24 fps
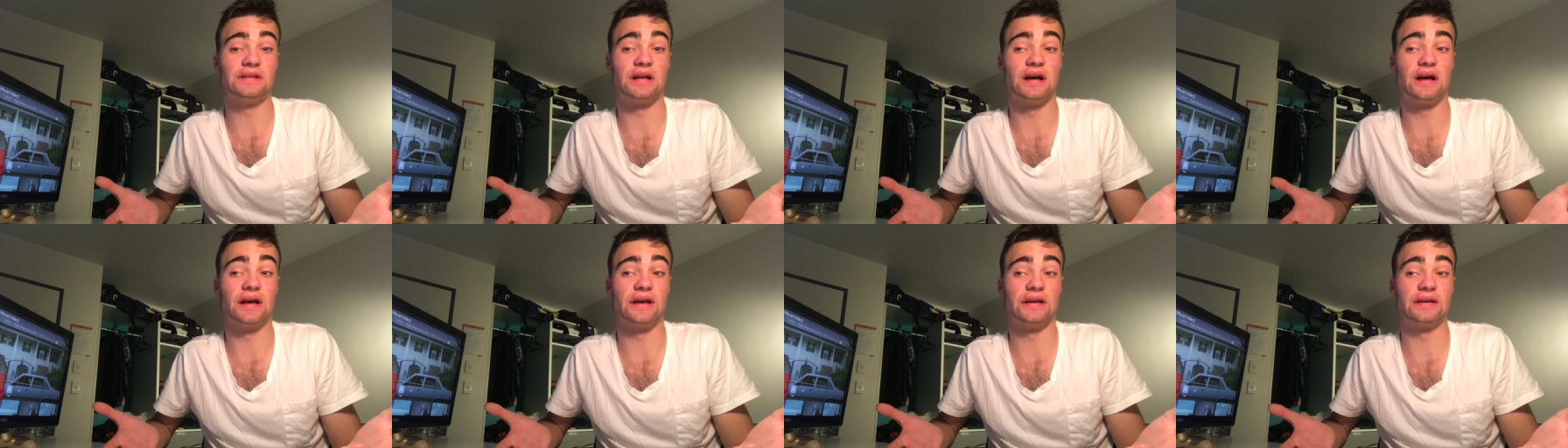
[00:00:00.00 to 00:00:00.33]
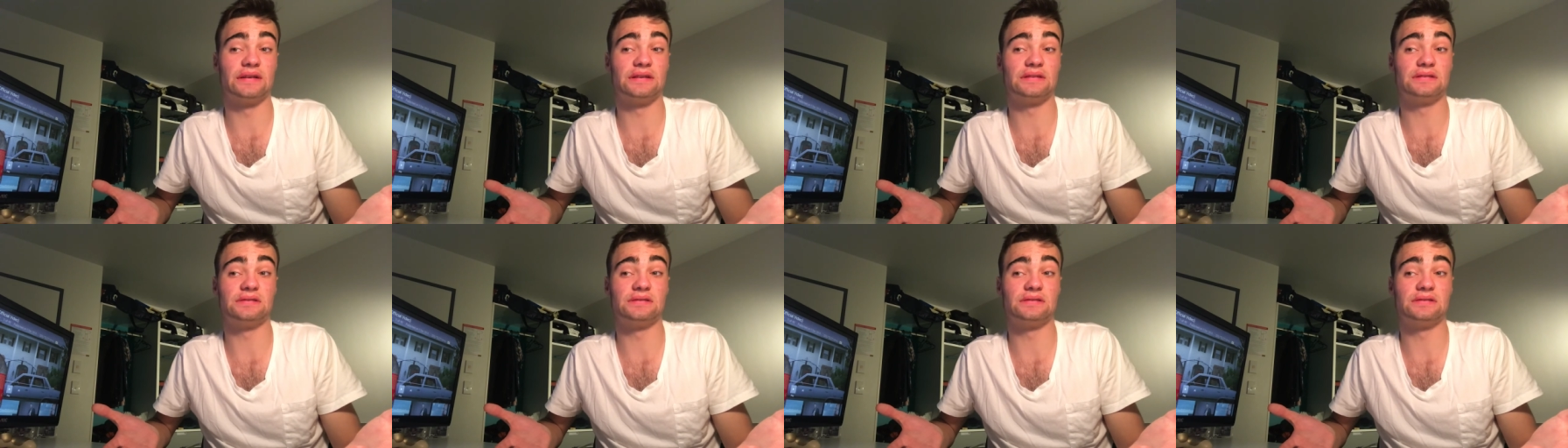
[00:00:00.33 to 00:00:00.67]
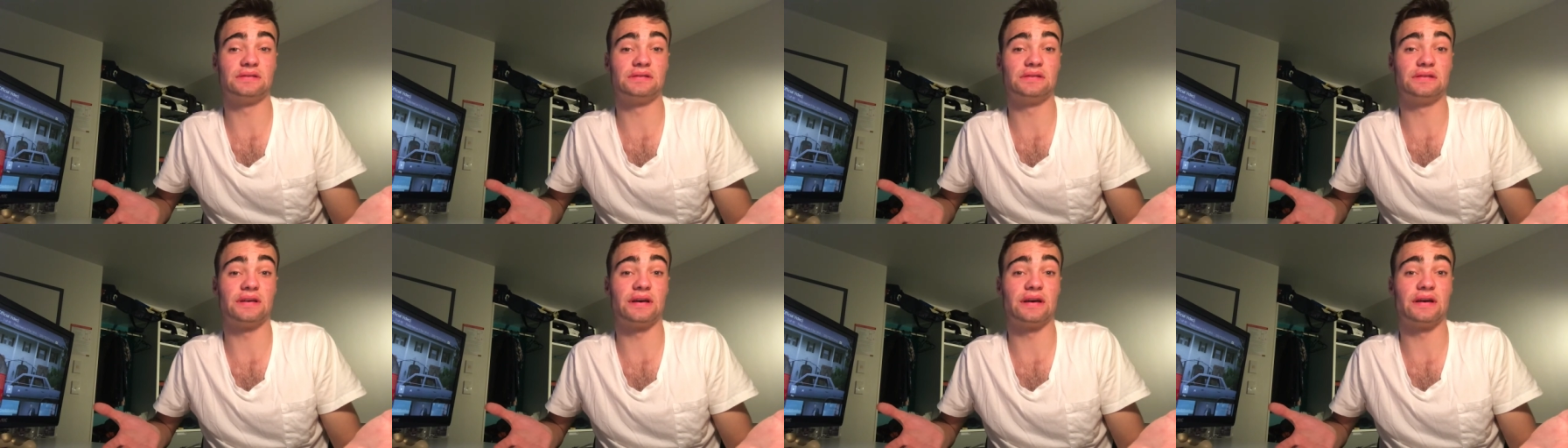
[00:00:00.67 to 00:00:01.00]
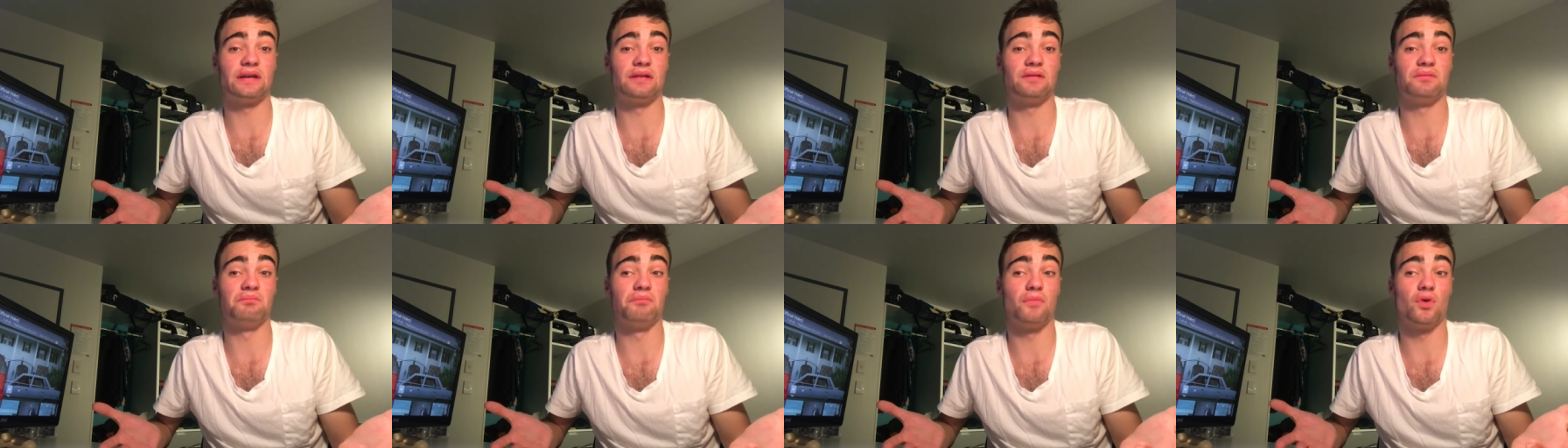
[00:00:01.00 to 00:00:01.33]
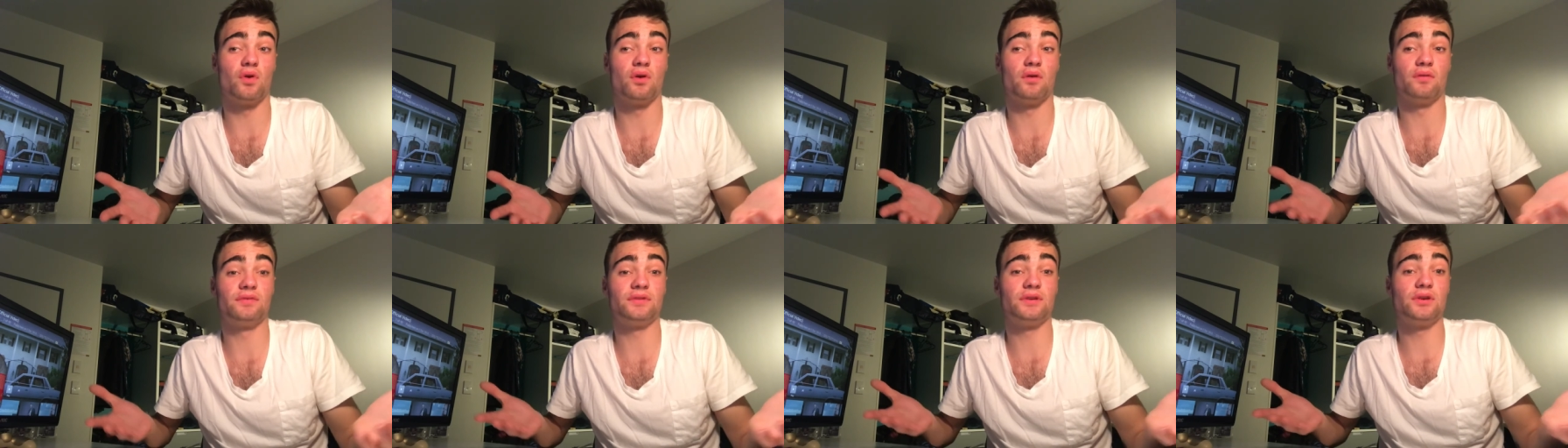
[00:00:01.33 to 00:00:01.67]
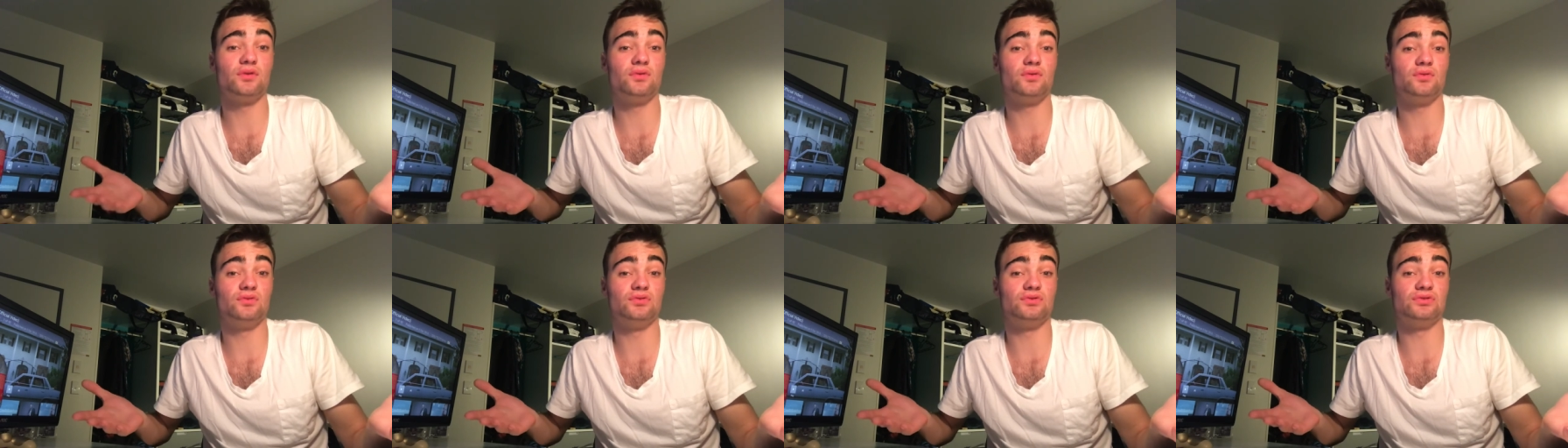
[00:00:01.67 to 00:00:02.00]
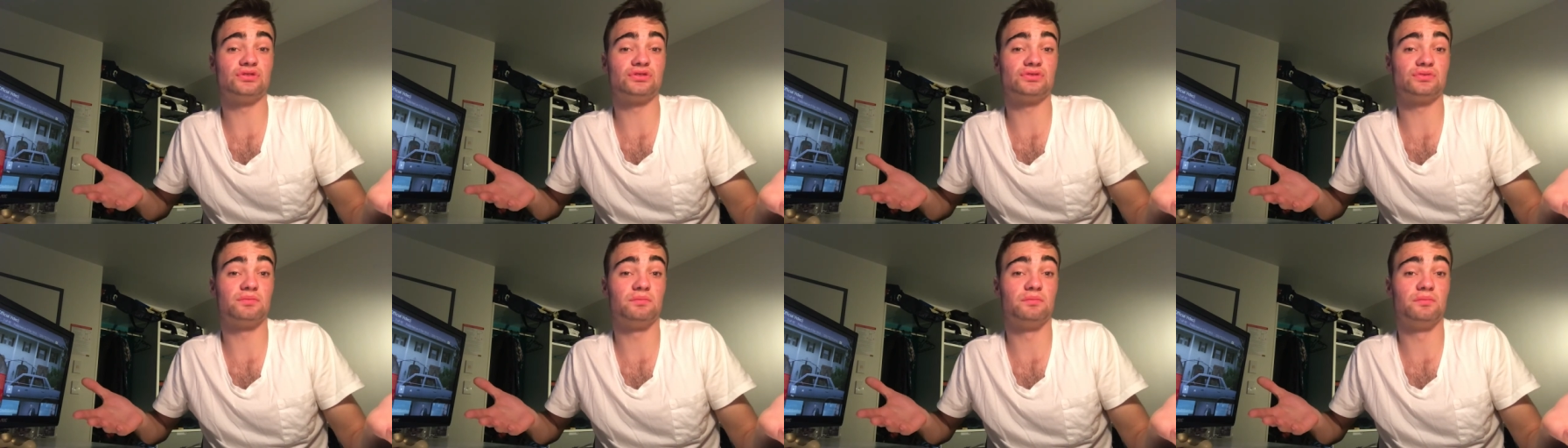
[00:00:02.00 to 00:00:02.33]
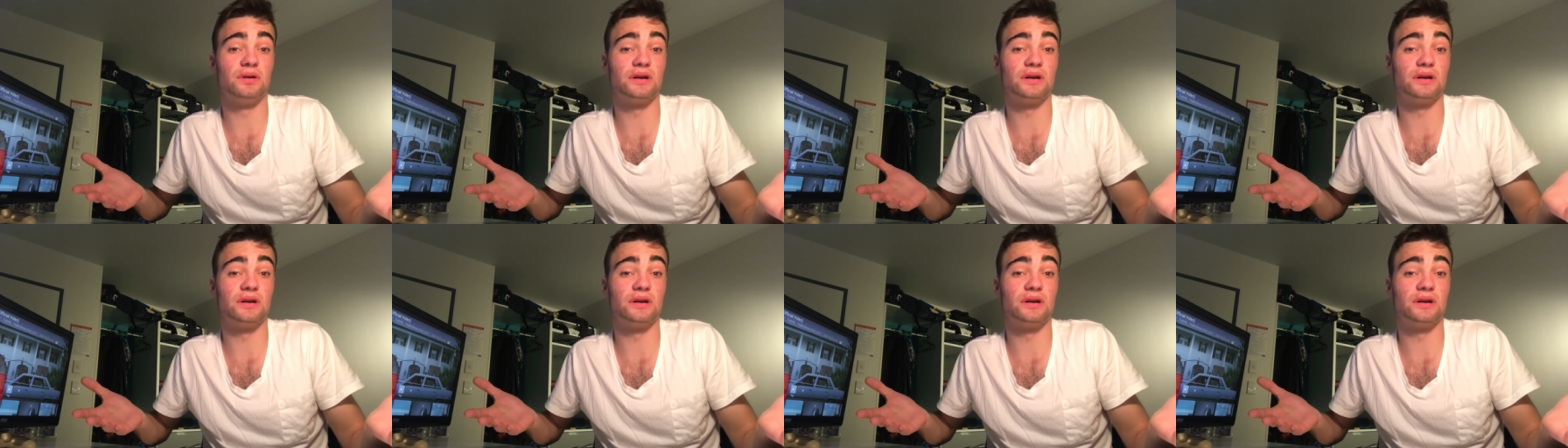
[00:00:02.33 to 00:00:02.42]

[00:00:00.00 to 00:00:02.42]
I get more views,